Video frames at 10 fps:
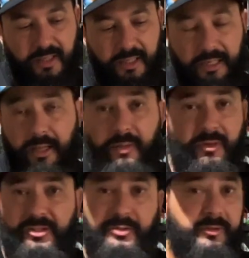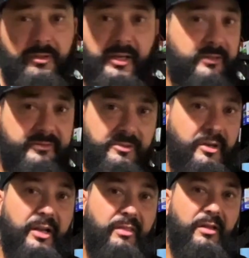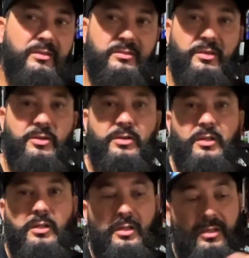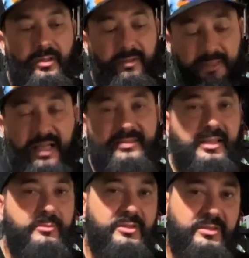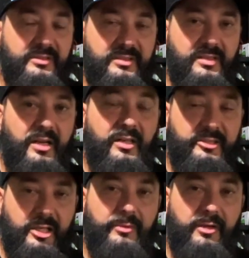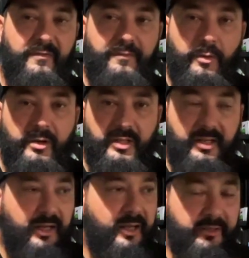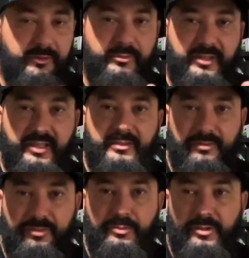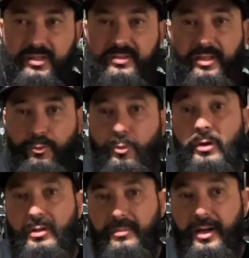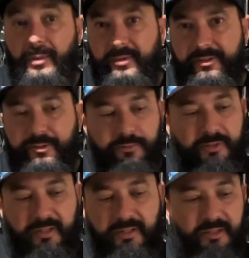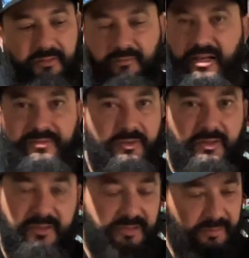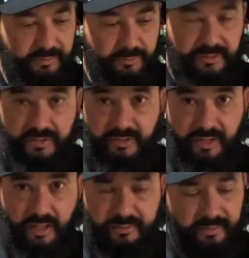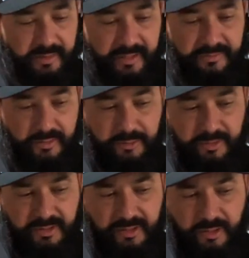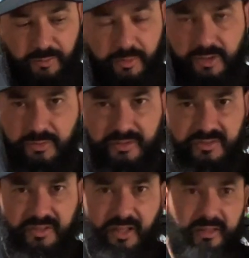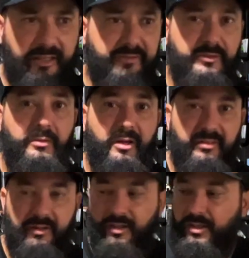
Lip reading: And my shoulder, I don't feel anything. So the last time we took this out, I shot about 40 and I had 3 days of soreness, and one of them got me in there really good. After this was installed, after the Grizzly Gunworks was installed, I feel nothing.